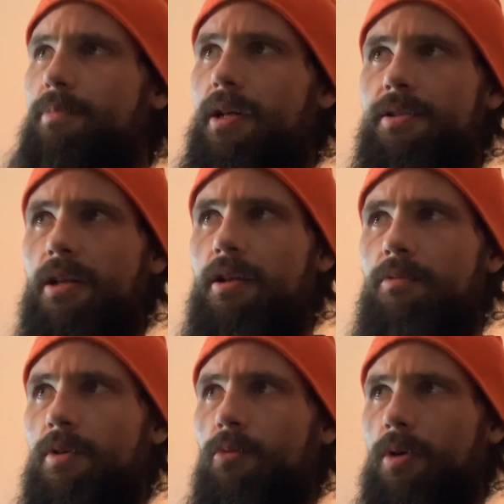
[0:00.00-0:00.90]
because I didn't
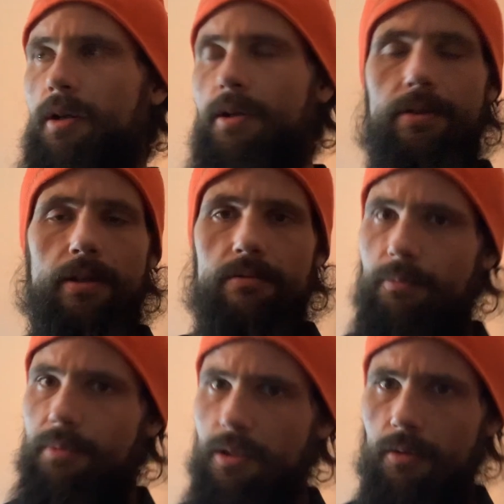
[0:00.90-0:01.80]
want to work on things with a
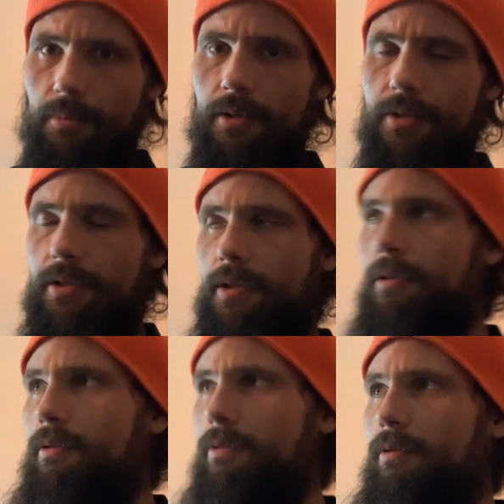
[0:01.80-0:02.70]
particular
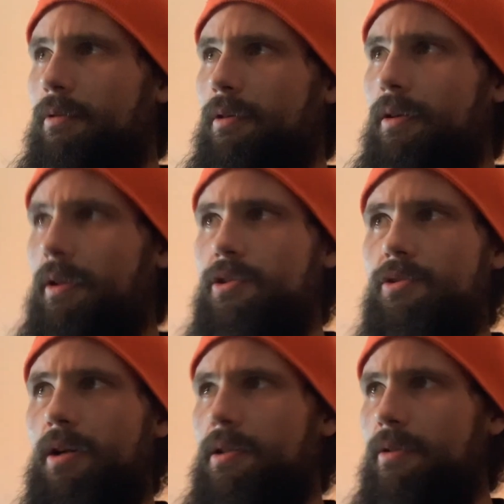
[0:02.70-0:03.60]
person or like
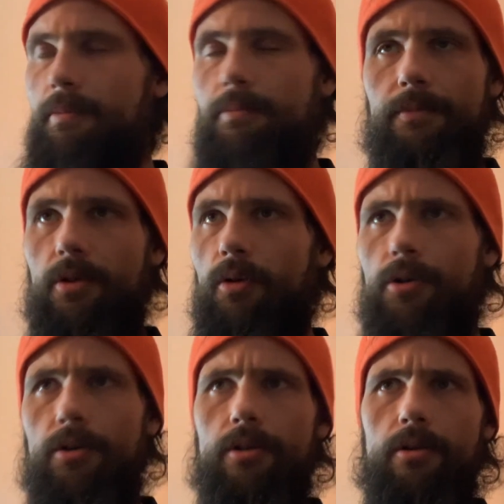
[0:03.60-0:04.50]
trying to like, you know,
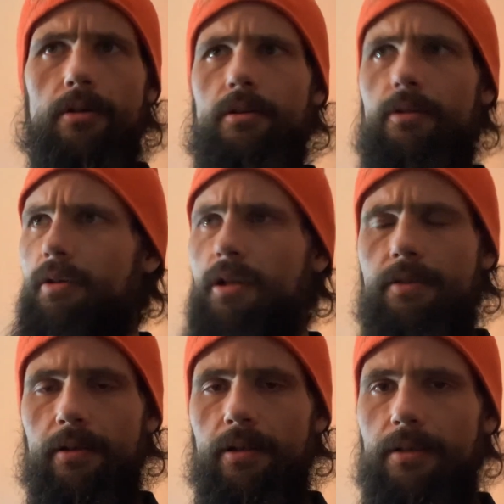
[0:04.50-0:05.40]
hurt her or
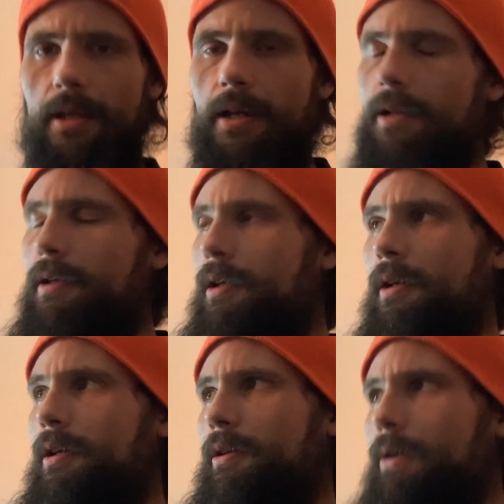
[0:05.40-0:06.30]
anything like that.
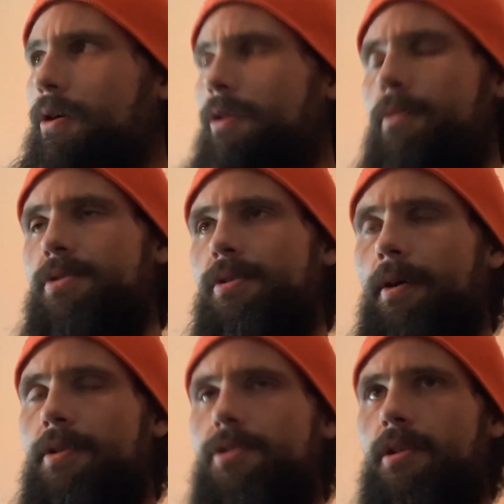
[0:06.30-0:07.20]
No, it was
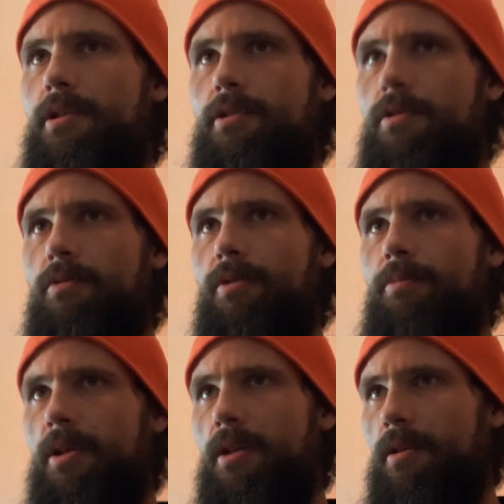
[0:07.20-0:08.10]
largely to do with
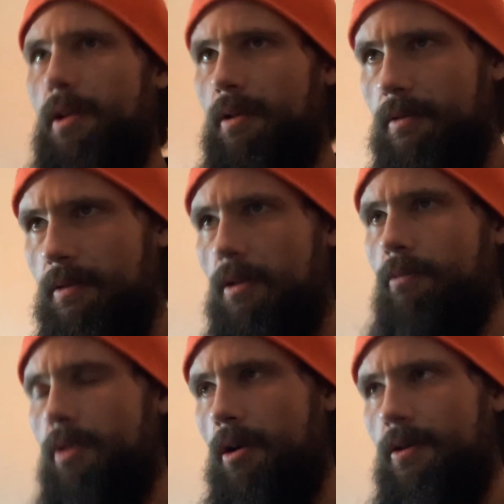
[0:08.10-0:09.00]
me and like, you know,
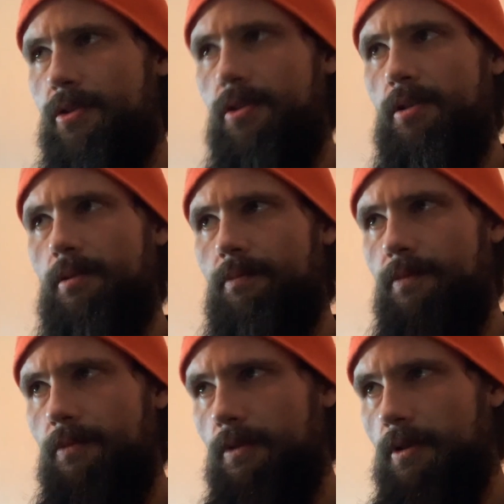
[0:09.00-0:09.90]
regards to,
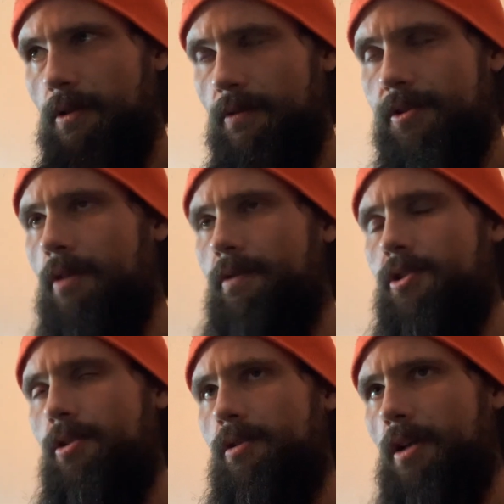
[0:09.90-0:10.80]
you know, the starving
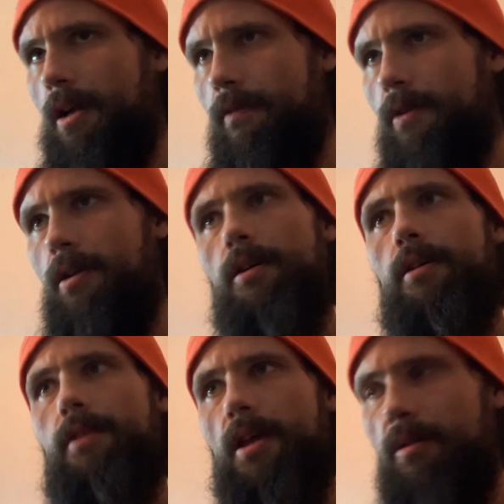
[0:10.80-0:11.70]
children in
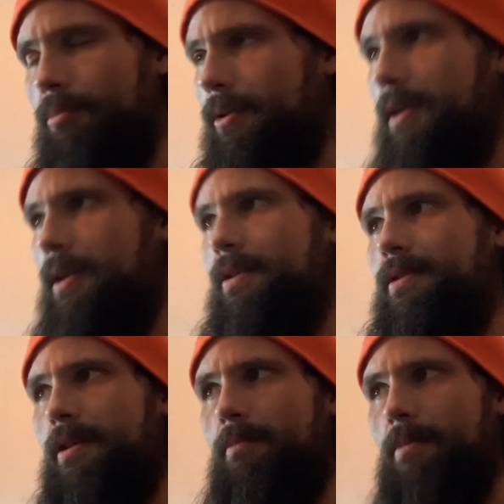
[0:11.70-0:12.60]
Africa, the hemp plant,
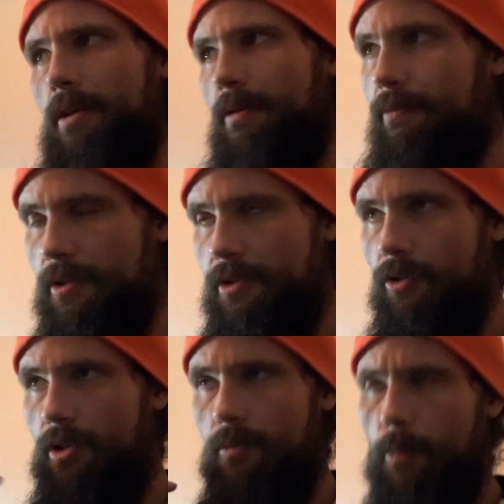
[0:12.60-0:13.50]
like my
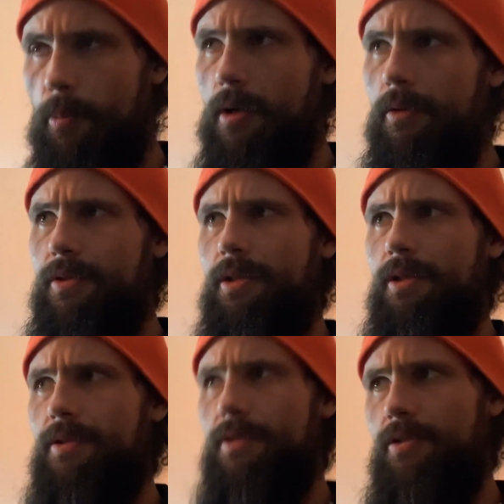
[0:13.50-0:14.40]
frustration with
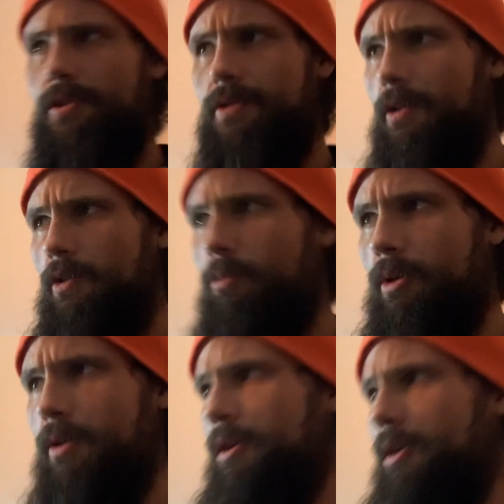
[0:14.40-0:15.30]
politics and just the human